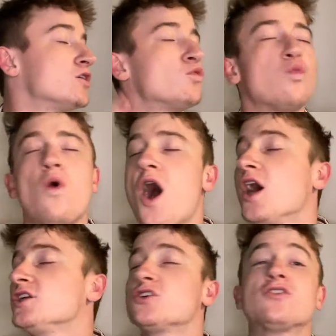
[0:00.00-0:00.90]

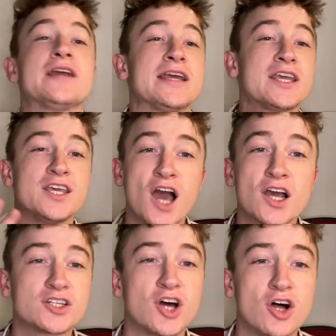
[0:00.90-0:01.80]
wandering
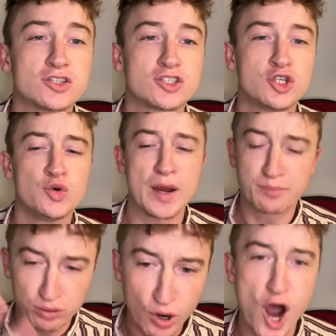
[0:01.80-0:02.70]
young adult to a
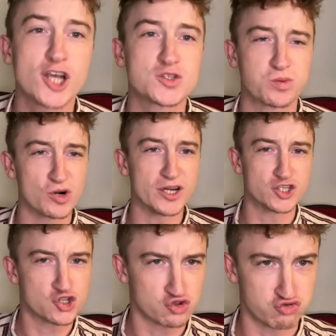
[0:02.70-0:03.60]

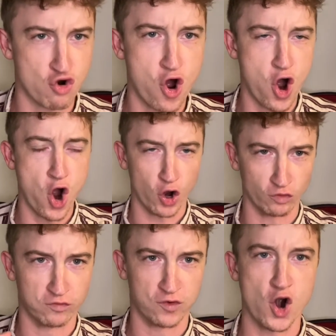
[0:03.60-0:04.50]
prosperous, strong,
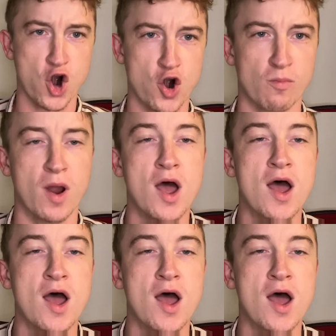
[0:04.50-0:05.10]
firm